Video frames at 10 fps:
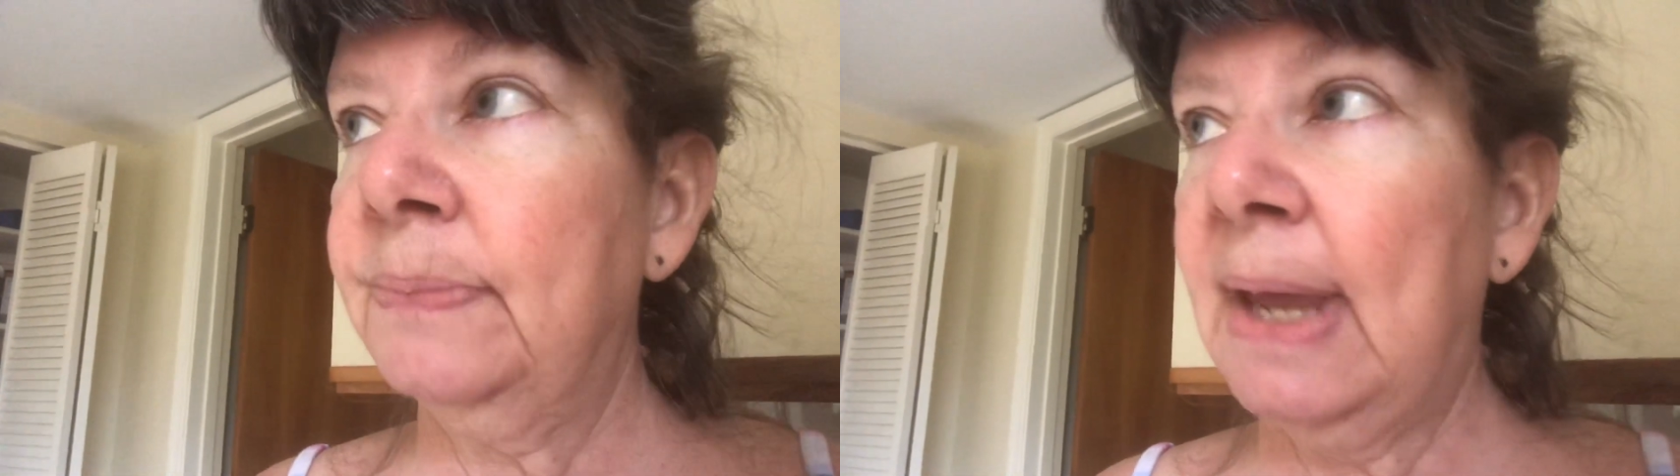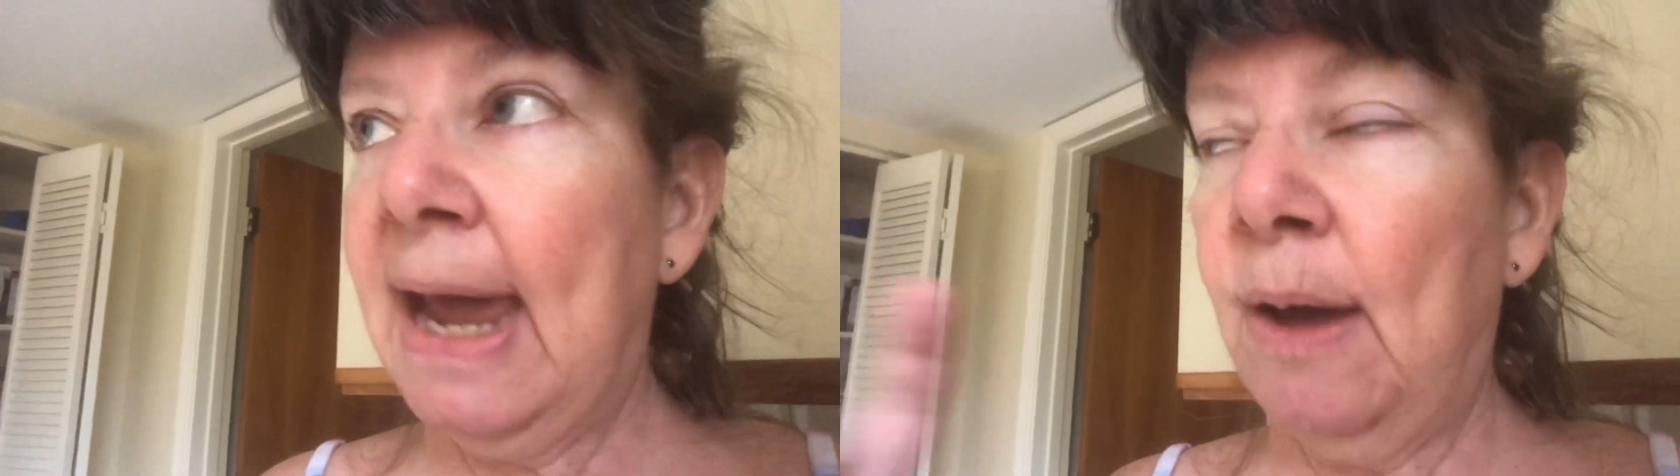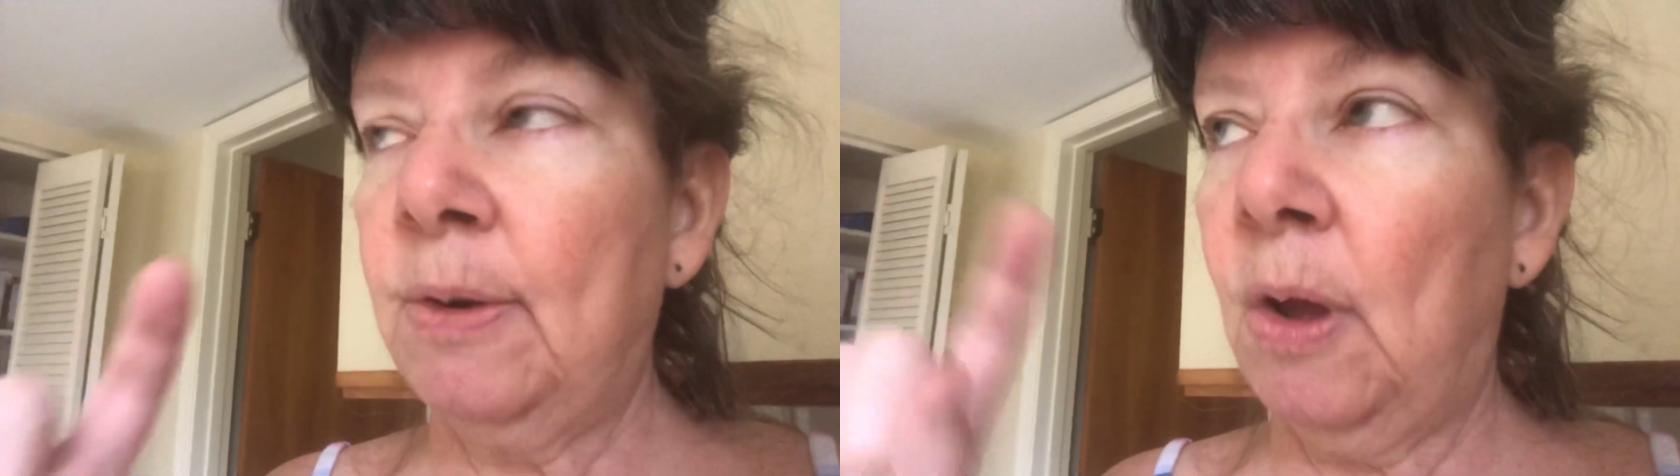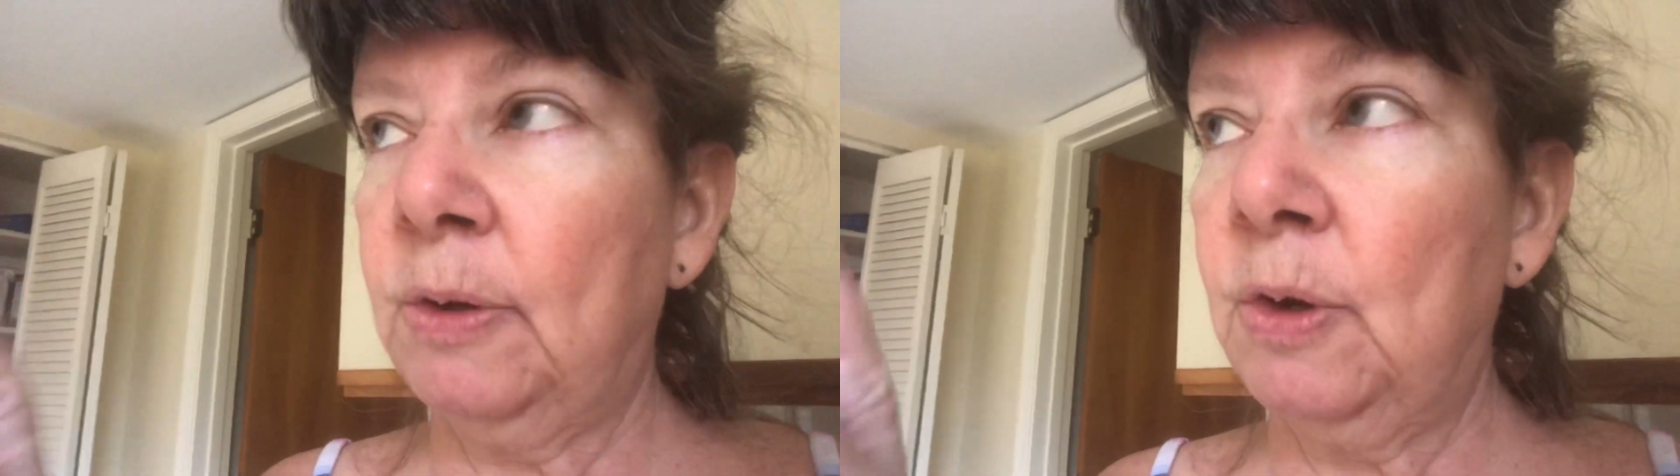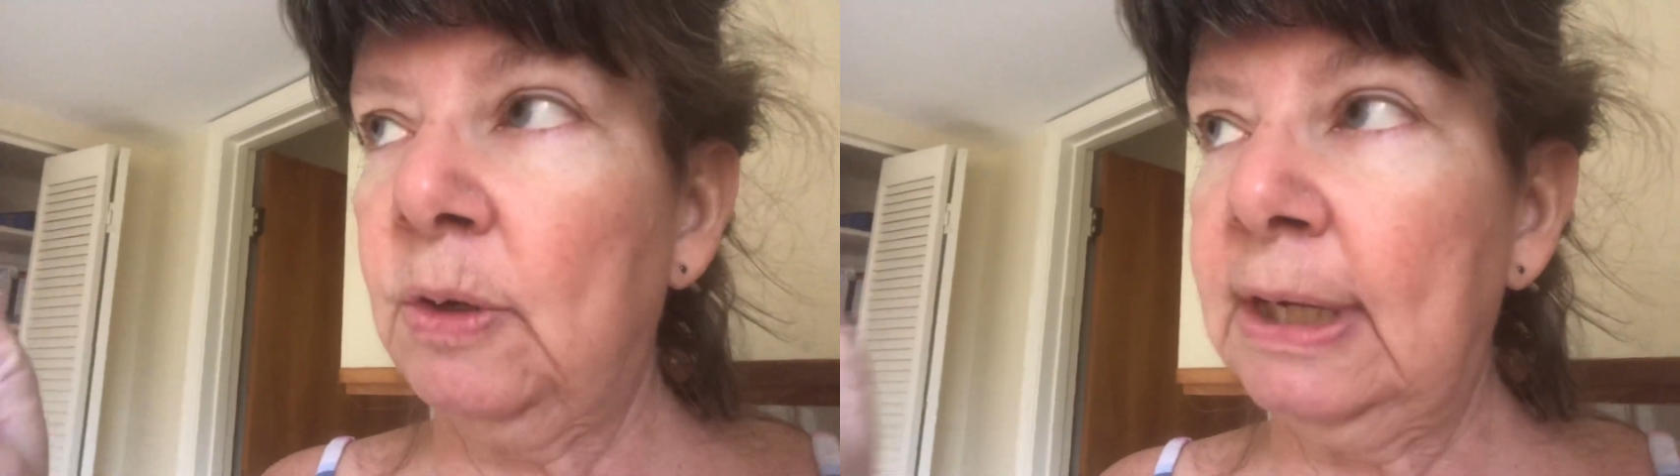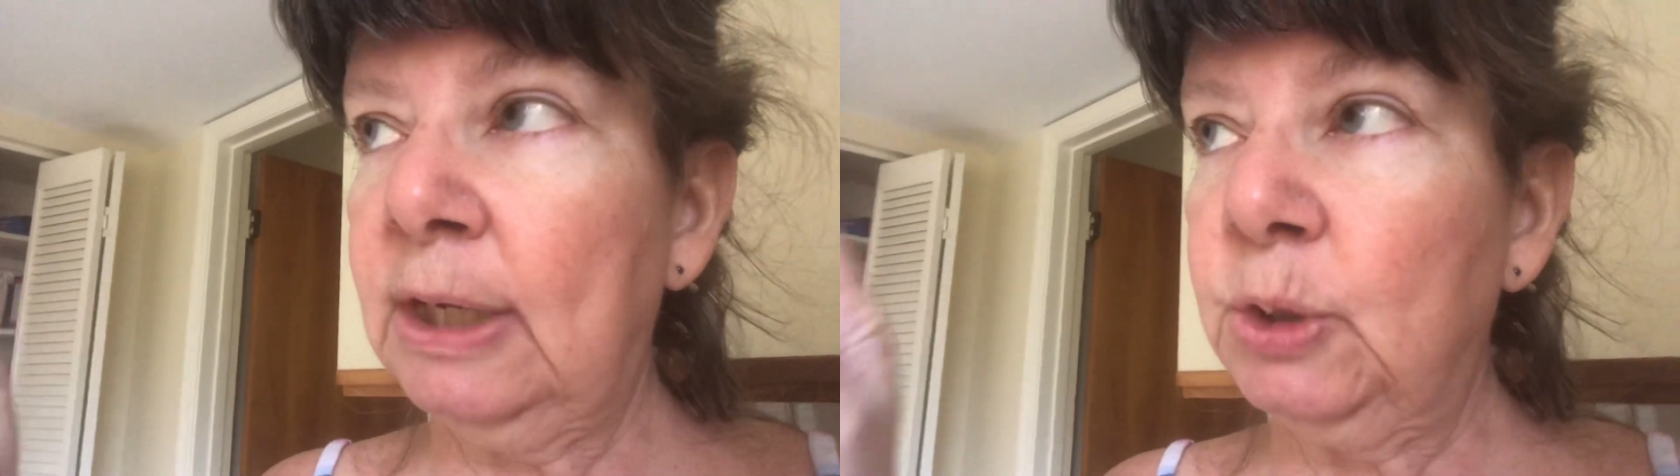out on her little